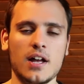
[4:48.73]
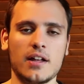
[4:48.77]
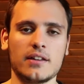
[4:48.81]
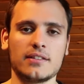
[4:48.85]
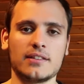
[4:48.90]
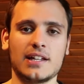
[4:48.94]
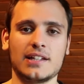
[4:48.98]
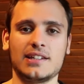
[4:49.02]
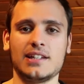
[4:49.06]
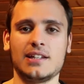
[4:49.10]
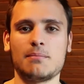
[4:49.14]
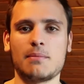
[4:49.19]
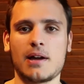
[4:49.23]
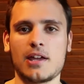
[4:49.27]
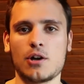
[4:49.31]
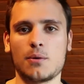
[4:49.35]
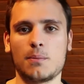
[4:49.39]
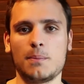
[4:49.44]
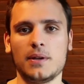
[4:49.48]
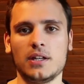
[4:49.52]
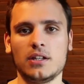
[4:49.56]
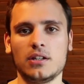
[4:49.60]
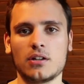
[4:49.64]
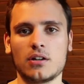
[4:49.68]
that in my
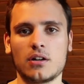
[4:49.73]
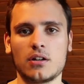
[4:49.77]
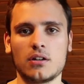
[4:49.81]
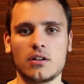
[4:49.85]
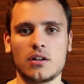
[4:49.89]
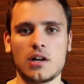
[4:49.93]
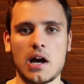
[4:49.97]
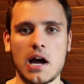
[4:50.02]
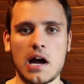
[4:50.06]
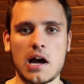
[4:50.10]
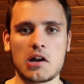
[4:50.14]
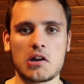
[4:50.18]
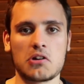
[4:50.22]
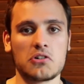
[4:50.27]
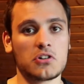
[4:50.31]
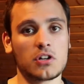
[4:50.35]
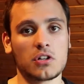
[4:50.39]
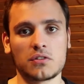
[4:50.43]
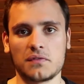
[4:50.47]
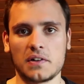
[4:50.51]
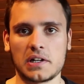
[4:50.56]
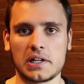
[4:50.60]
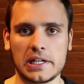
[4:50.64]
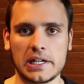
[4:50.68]
opinion are
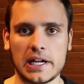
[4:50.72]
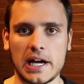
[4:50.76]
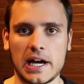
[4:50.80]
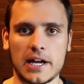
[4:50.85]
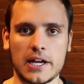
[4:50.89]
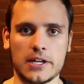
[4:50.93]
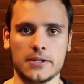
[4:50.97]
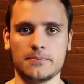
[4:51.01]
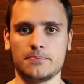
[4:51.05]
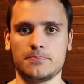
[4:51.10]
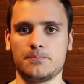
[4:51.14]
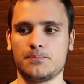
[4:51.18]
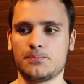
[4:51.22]
not very high.